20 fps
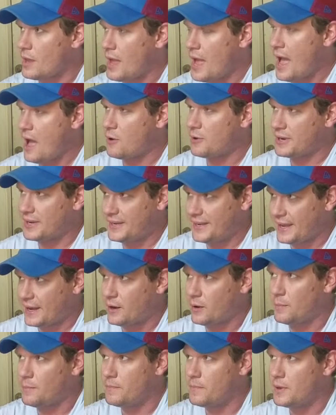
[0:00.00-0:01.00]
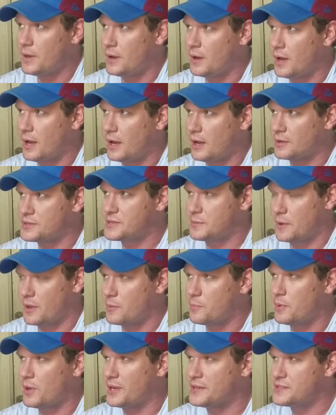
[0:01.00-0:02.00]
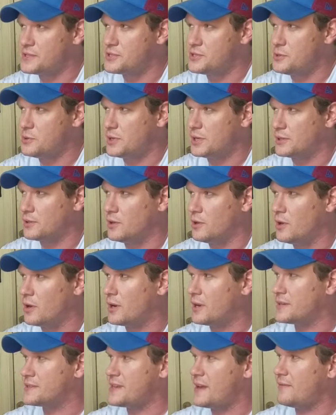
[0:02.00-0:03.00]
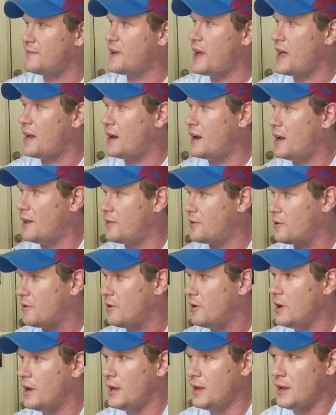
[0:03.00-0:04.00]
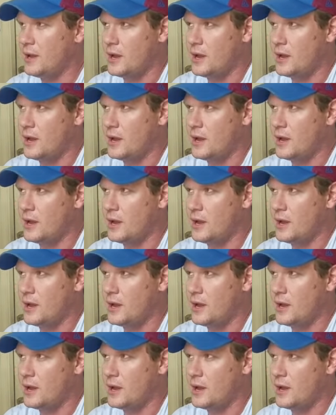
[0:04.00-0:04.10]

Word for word: to get them, some other places you can look, because I've got other